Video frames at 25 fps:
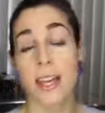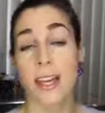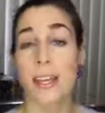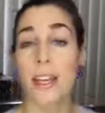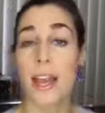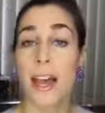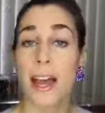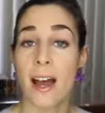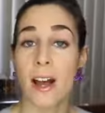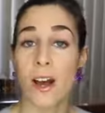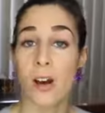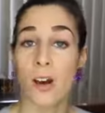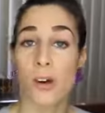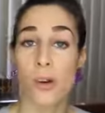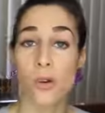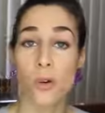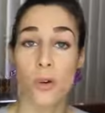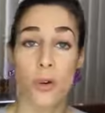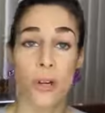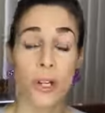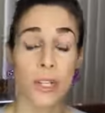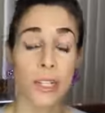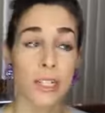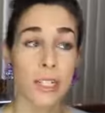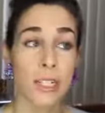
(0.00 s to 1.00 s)

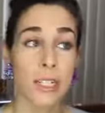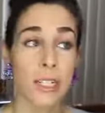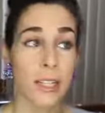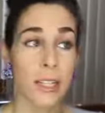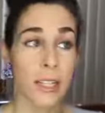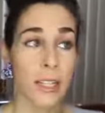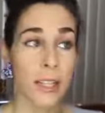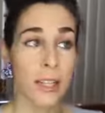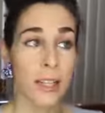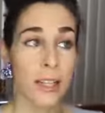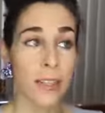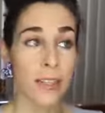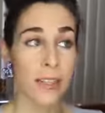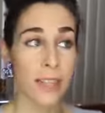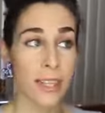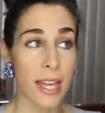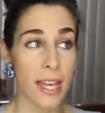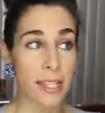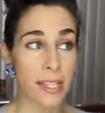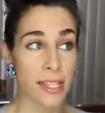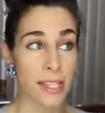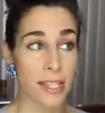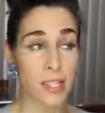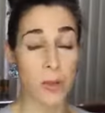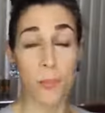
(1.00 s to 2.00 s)
Now
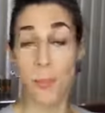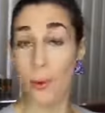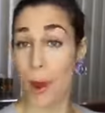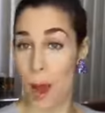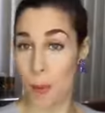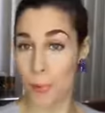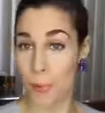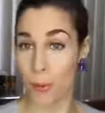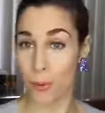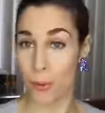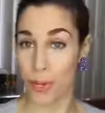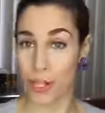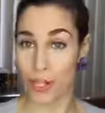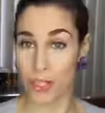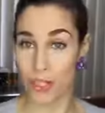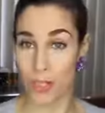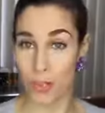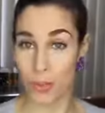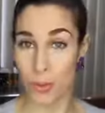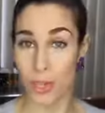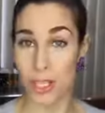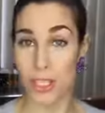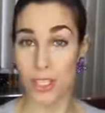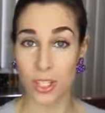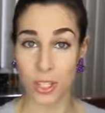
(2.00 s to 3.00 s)
that's the proper way to
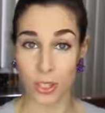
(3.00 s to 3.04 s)
do it,